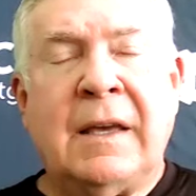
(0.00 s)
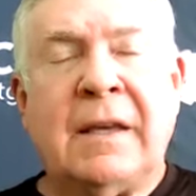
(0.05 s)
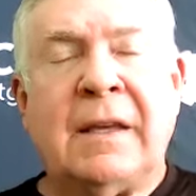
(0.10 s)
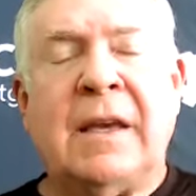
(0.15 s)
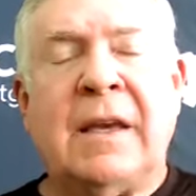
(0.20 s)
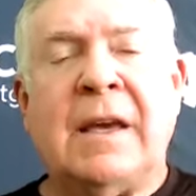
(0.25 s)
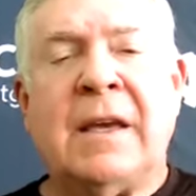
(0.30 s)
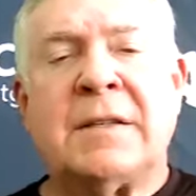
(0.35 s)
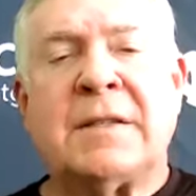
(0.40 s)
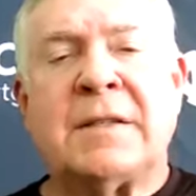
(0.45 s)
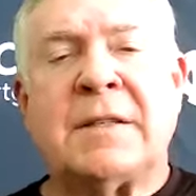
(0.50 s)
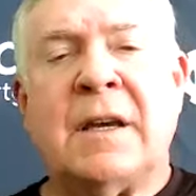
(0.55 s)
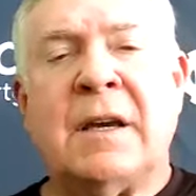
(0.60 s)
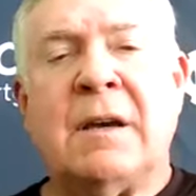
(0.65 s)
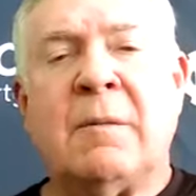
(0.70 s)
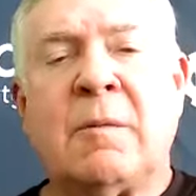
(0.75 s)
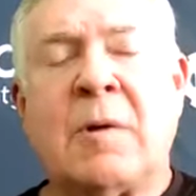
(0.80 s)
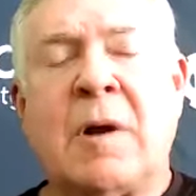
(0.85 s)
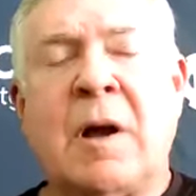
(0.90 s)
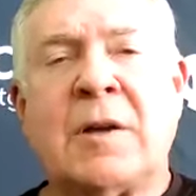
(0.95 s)
Yes,
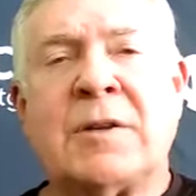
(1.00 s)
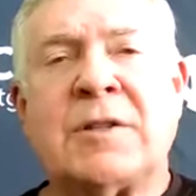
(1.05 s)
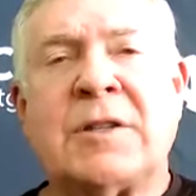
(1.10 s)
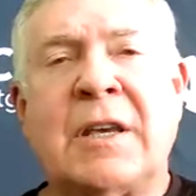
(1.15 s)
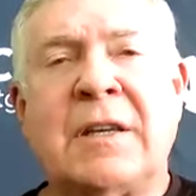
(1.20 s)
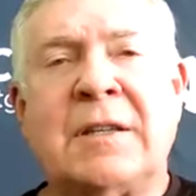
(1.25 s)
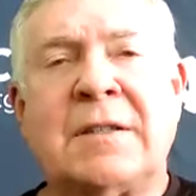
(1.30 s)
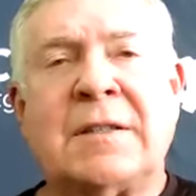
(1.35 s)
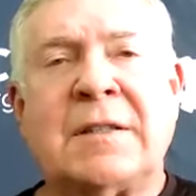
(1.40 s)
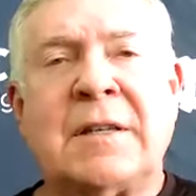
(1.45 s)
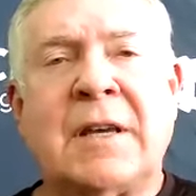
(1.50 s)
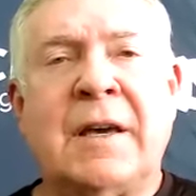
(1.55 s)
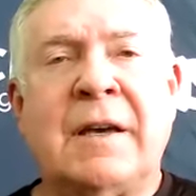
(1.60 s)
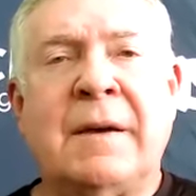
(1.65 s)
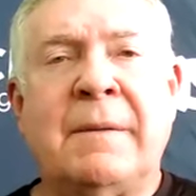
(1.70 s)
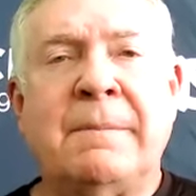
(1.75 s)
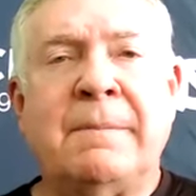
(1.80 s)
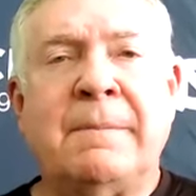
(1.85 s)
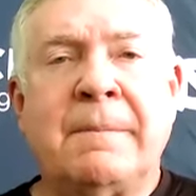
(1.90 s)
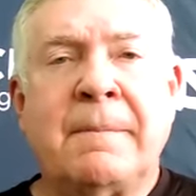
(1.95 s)
Ross, he
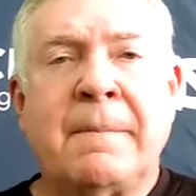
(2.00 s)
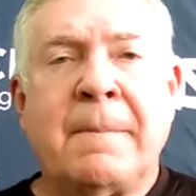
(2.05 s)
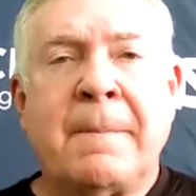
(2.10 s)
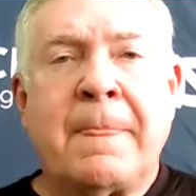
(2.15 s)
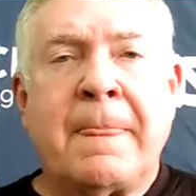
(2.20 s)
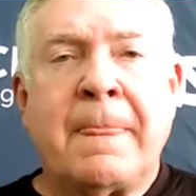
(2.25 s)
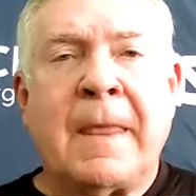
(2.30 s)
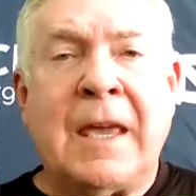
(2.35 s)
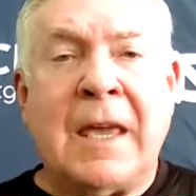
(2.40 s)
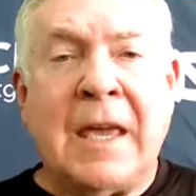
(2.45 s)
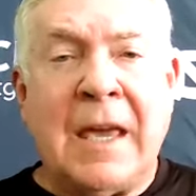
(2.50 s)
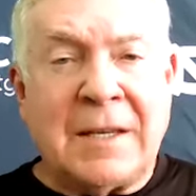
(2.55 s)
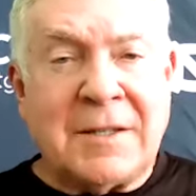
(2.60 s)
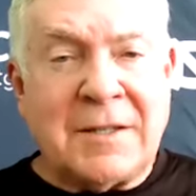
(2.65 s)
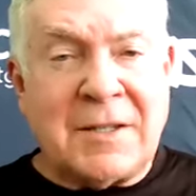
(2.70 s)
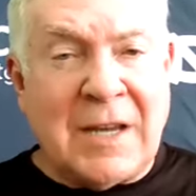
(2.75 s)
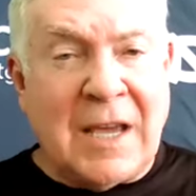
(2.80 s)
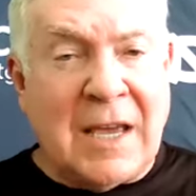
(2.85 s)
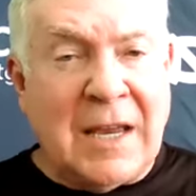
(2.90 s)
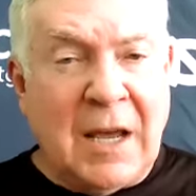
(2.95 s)
has
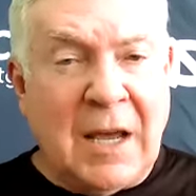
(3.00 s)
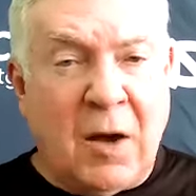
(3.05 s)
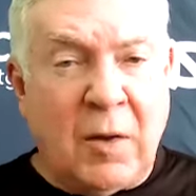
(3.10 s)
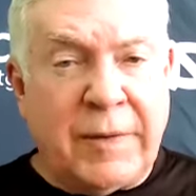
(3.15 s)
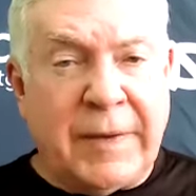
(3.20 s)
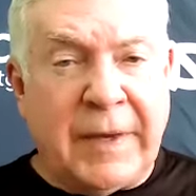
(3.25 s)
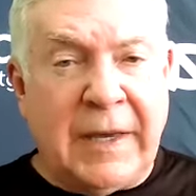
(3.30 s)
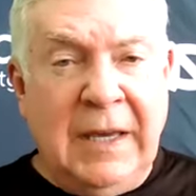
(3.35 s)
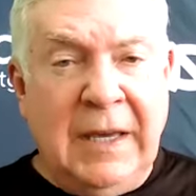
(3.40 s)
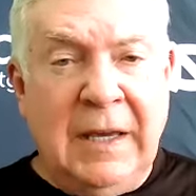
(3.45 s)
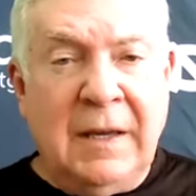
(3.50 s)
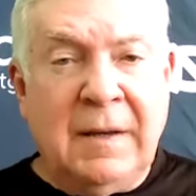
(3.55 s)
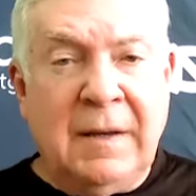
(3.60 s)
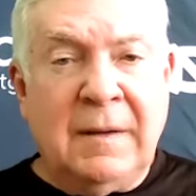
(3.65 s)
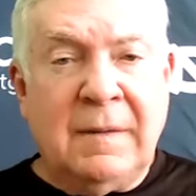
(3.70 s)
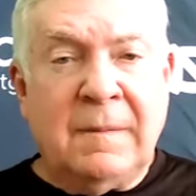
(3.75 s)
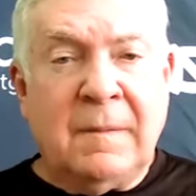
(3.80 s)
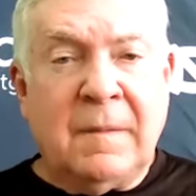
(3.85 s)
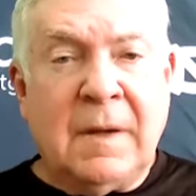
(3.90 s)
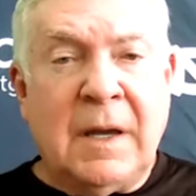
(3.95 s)
stayed healthy,
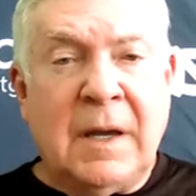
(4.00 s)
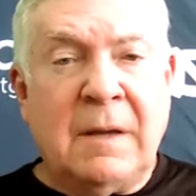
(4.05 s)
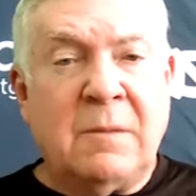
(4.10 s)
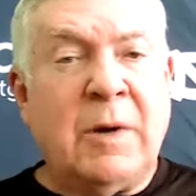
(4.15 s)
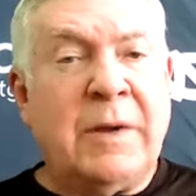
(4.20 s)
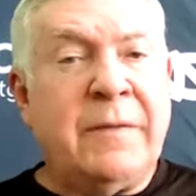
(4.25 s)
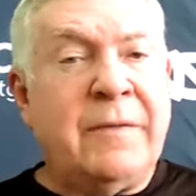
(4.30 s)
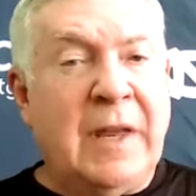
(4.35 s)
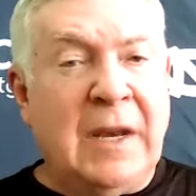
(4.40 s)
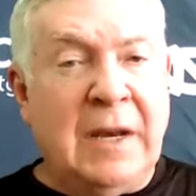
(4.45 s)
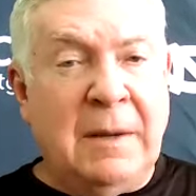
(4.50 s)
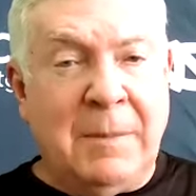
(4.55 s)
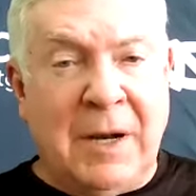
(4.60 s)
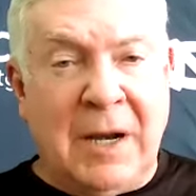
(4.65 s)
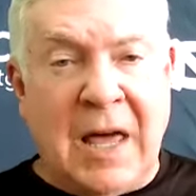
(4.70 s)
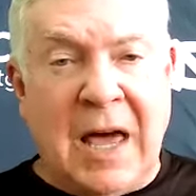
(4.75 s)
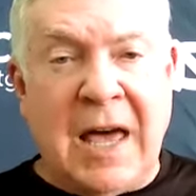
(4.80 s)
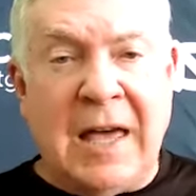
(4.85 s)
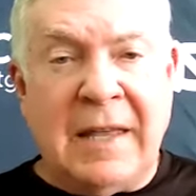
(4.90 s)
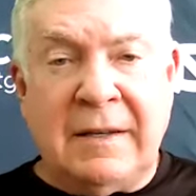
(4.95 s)
and we've hit him a
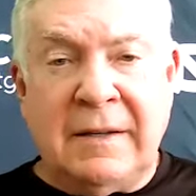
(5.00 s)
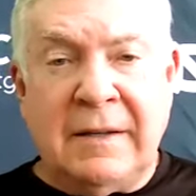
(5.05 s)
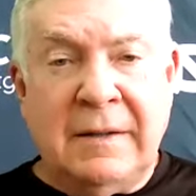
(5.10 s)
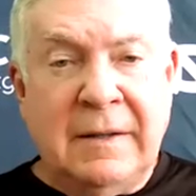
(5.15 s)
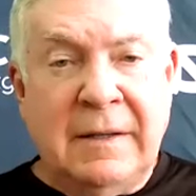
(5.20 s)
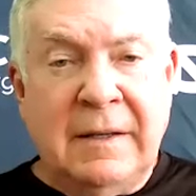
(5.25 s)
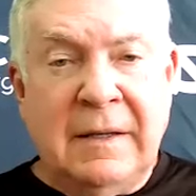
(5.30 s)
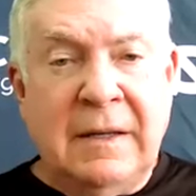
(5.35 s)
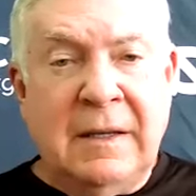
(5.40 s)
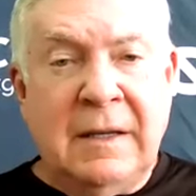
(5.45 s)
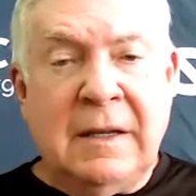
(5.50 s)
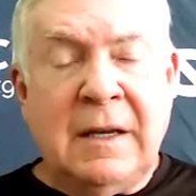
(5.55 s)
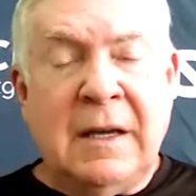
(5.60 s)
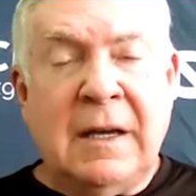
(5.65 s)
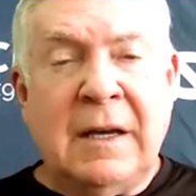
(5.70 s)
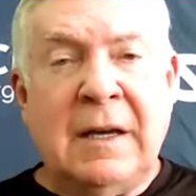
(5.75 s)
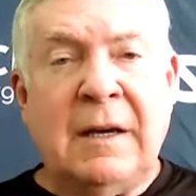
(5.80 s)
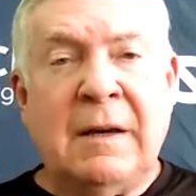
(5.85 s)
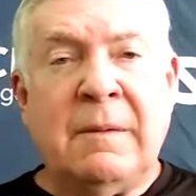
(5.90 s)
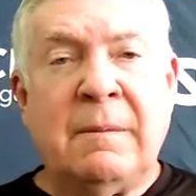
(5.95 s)
lot,
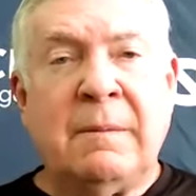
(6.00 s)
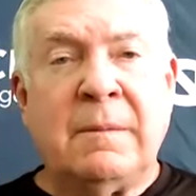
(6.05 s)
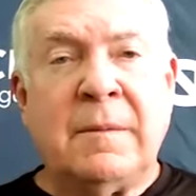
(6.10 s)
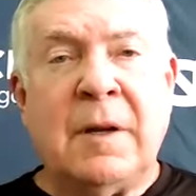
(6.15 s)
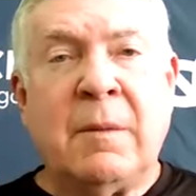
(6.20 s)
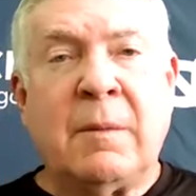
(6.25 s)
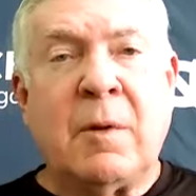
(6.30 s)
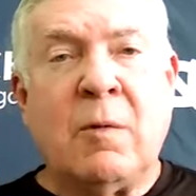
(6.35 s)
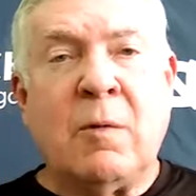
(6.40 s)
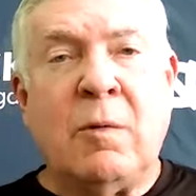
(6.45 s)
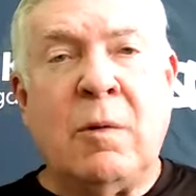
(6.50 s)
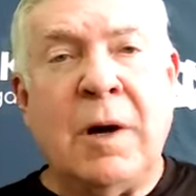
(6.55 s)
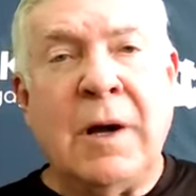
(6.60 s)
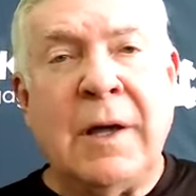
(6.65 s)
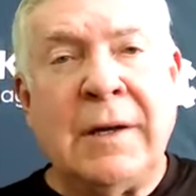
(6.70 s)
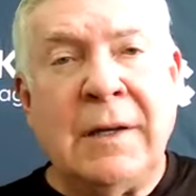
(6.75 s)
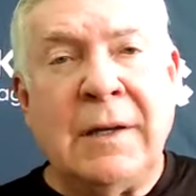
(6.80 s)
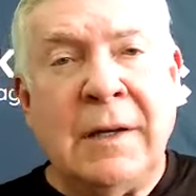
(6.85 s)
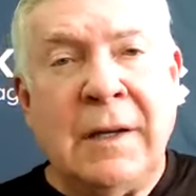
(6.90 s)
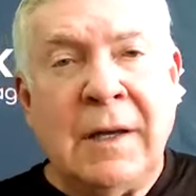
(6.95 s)
number
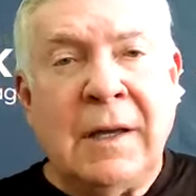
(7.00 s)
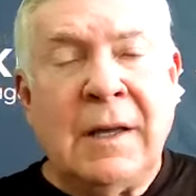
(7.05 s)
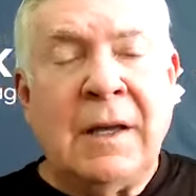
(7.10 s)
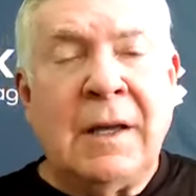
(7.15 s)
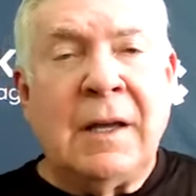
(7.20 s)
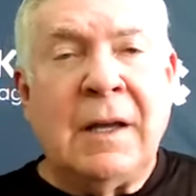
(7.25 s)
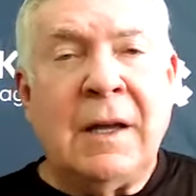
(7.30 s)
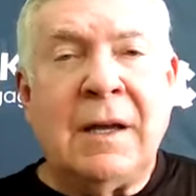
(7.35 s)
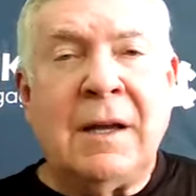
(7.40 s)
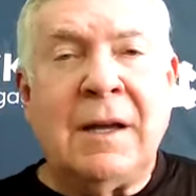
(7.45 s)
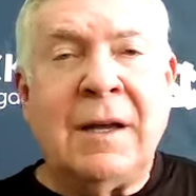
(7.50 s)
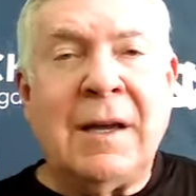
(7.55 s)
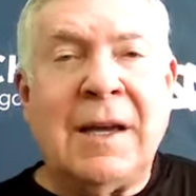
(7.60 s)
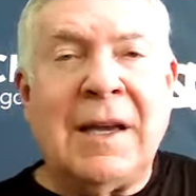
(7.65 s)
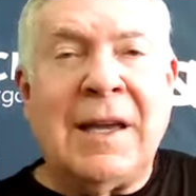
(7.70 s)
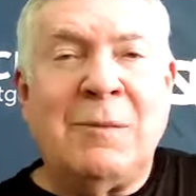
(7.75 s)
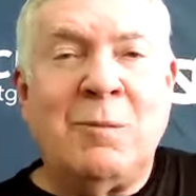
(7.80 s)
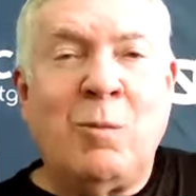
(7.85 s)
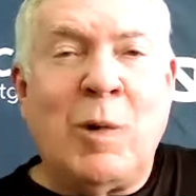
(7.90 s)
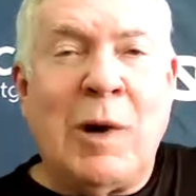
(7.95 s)
one.
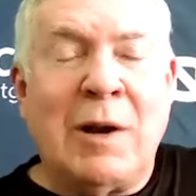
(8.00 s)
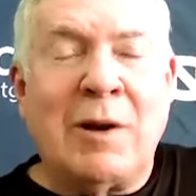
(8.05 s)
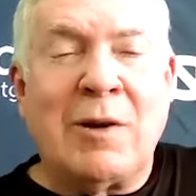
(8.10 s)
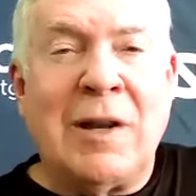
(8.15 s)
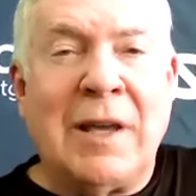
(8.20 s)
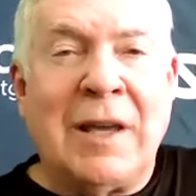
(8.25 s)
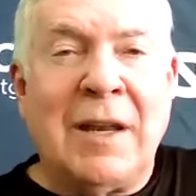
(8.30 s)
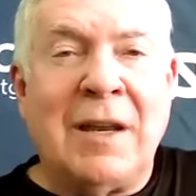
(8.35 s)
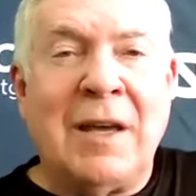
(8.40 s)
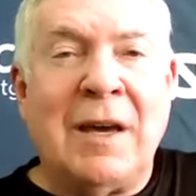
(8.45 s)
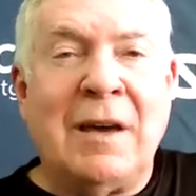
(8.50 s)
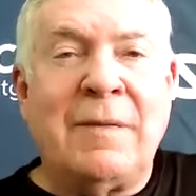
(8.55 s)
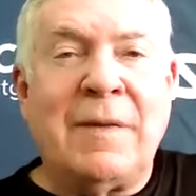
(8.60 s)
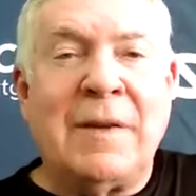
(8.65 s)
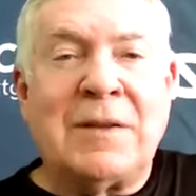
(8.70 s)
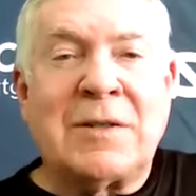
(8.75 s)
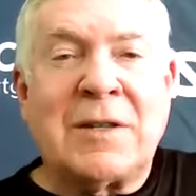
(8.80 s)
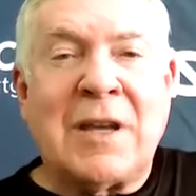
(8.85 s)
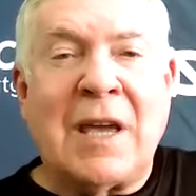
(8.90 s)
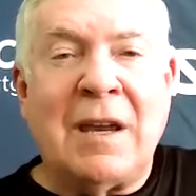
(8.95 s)
And weirdly enough,
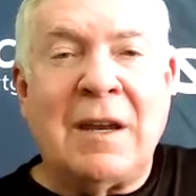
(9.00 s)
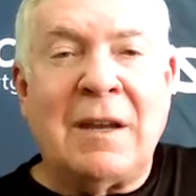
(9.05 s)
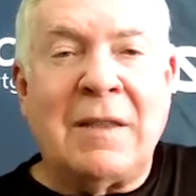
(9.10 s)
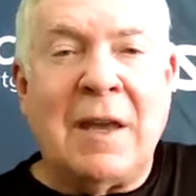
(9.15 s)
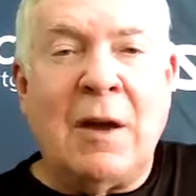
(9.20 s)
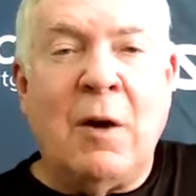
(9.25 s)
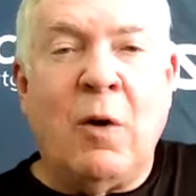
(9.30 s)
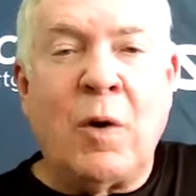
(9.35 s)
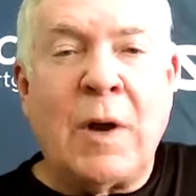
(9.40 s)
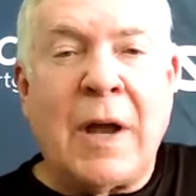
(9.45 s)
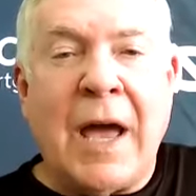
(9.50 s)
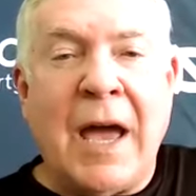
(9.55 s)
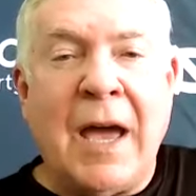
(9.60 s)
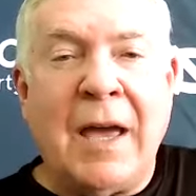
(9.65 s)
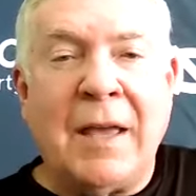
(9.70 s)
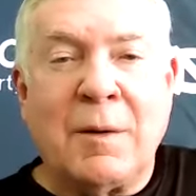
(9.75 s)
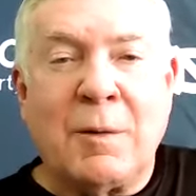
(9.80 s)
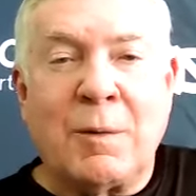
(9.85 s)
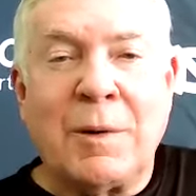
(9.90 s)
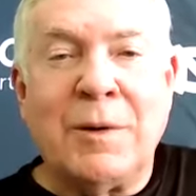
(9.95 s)
he's kind of the old
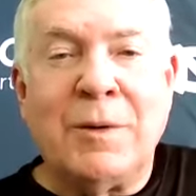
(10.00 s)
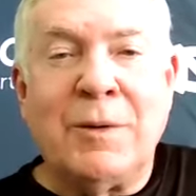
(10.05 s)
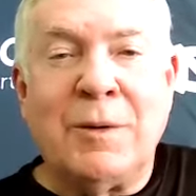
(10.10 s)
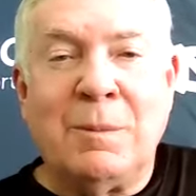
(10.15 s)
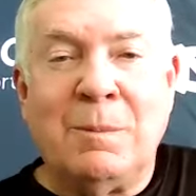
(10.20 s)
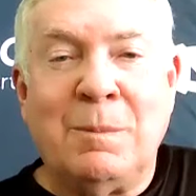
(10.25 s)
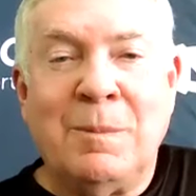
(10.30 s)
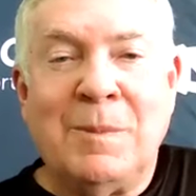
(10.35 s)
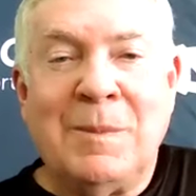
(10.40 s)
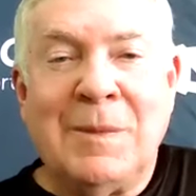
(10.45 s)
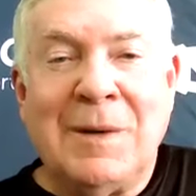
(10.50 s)
guy in the room.